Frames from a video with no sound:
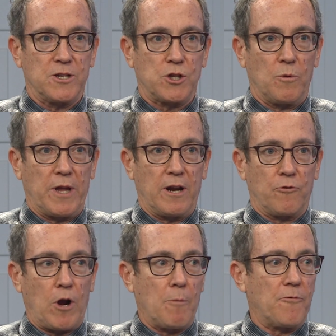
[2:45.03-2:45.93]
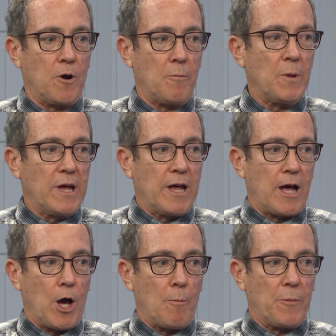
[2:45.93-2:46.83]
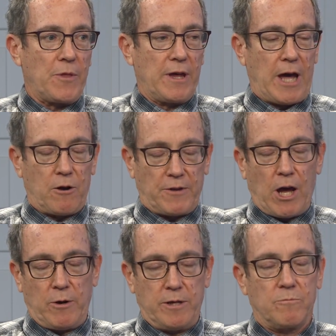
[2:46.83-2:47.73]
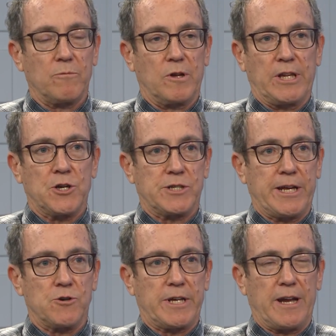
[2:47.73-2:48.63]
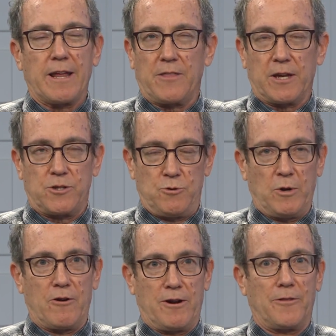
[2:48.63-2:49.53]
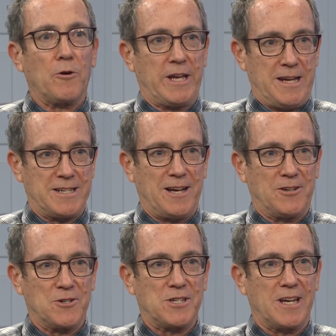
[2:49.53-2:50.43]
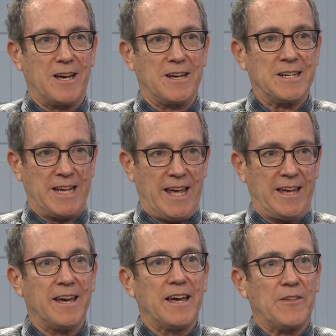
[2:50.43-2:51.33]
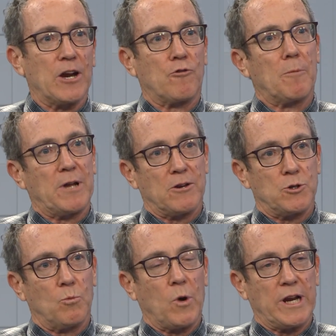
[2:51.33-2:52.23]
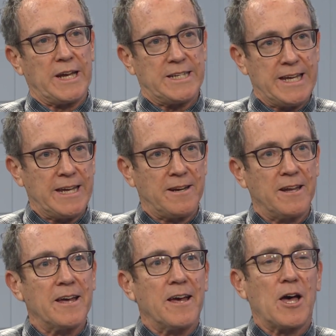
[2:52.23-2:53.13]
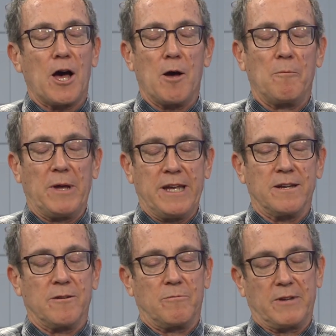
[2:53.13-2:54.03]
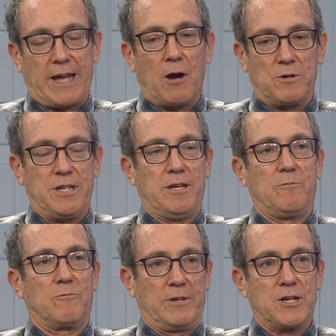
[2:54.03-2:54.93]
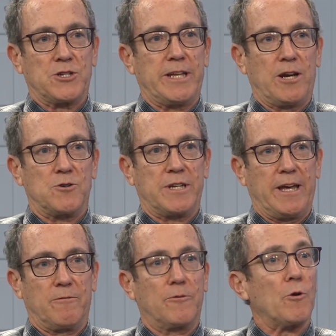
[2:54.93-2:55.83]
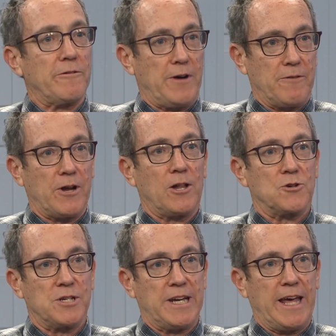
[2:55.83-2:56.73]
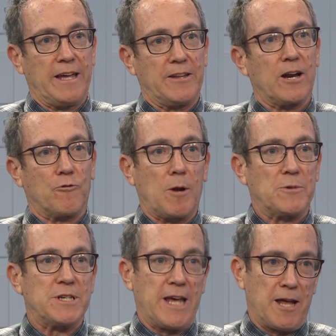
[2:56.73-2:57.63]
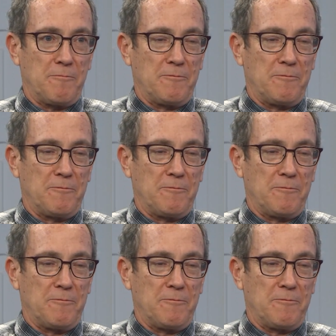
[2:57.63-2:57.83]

so then it'll drop from the out-of-county legislators get, I think, $238 a day. That'll drop down to $119. In-county legislators get $35 a day, and that'll drop to $10.